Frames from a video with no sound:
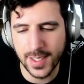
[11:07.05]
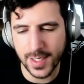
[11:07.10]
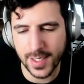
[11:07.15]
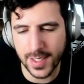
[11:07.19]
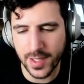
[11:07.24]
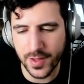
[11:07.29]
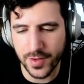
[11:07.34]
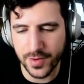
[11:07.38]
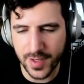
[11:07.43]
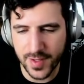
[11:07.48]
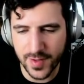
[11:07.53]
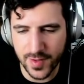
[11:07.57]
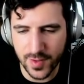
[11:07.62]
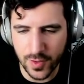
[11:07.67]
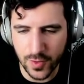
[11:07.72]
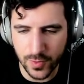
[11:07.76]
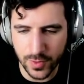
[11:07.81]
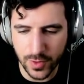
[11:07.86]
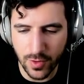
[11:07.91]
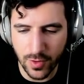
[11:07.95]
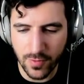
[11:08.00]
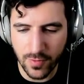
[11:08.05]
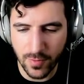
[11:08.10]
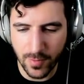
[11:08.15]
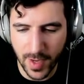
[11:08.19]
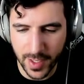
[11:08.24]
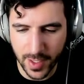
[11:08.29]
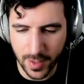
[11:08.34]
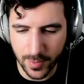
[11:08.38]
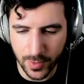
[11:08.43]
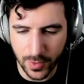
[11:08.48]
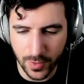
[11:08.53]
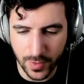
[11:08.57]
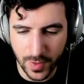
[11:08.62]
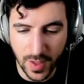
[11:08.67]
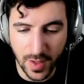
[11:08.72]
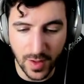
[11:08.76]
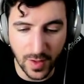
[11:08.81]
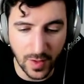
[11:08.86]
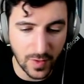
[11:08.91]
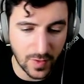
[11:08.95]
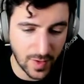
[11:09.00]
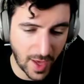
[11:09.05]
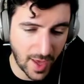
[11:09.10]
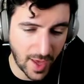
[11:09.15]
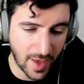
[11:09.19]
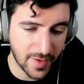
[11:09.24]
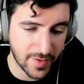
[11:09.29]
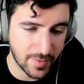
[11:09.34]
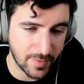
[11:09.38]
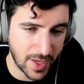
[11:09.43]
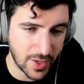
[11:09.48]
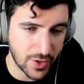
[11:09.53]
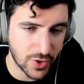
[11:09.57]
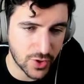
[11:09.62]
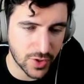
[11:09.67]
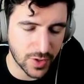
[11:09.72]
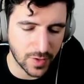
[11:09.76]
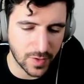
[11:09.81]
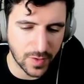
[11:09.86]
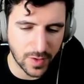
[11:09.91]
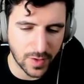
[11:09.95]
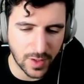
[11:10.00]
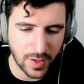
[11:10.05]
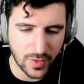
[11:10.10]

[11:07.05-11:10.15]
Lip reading: The reason you would go for Manamune is, as mentioned,